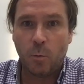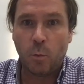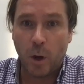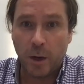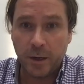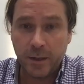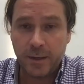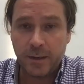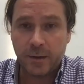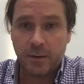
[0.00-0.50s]

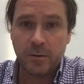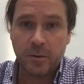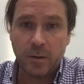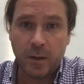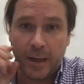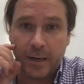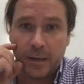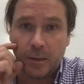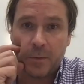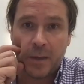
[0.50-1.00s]
1 year,
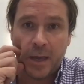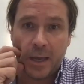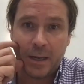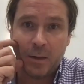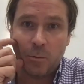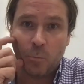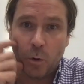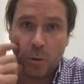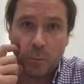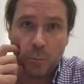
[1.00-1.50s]
you'll end up
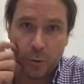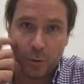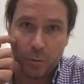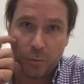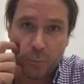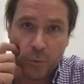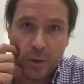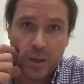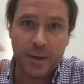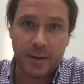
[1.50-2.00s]
getting
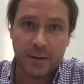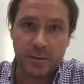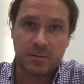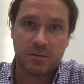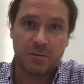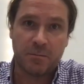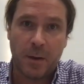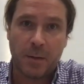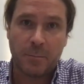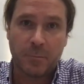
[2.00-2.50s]
1.3
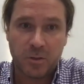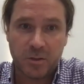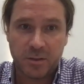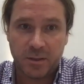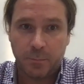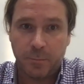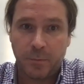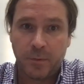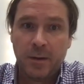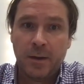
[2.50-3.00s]
years of
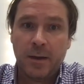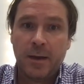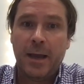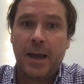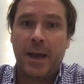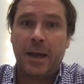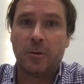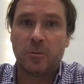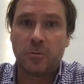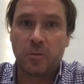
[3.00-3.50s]
membership.
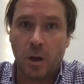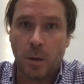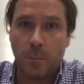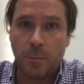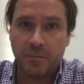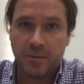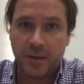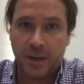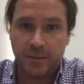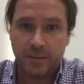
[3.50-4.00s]
And on
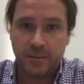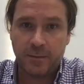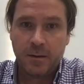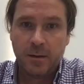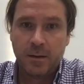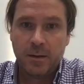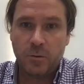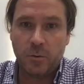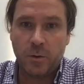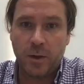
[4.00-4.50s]
top of that,
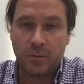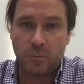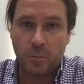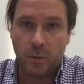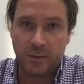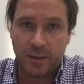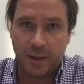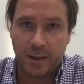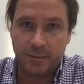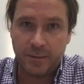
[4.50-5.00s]
you get
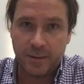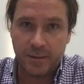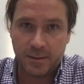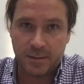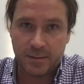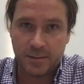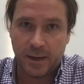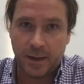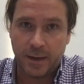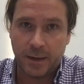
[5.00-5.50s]
to attend this
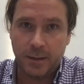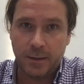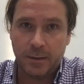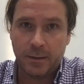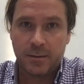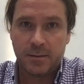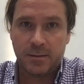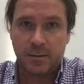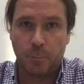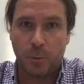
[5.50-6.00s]

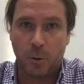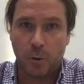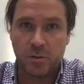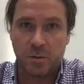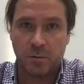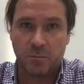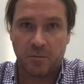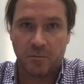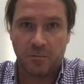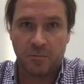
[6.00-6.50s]
exciting
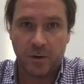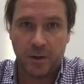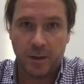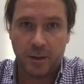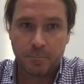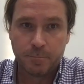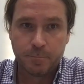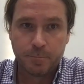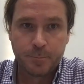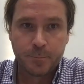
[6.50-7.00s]
symposium for
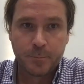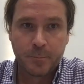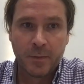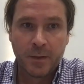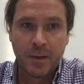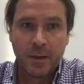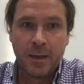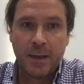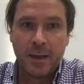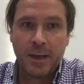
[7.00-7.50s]
free.
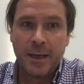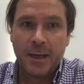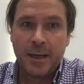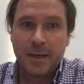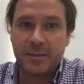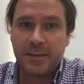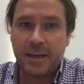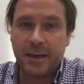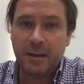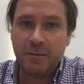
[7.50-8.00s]

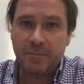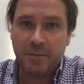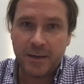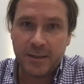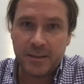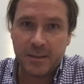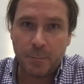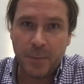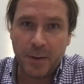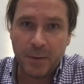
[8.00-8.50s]
The second
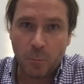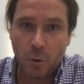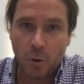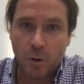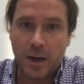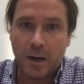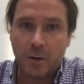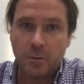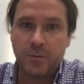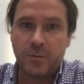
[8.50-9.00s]
event is a bit
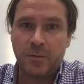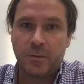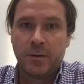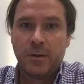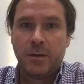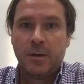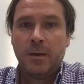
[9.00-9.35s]
more out,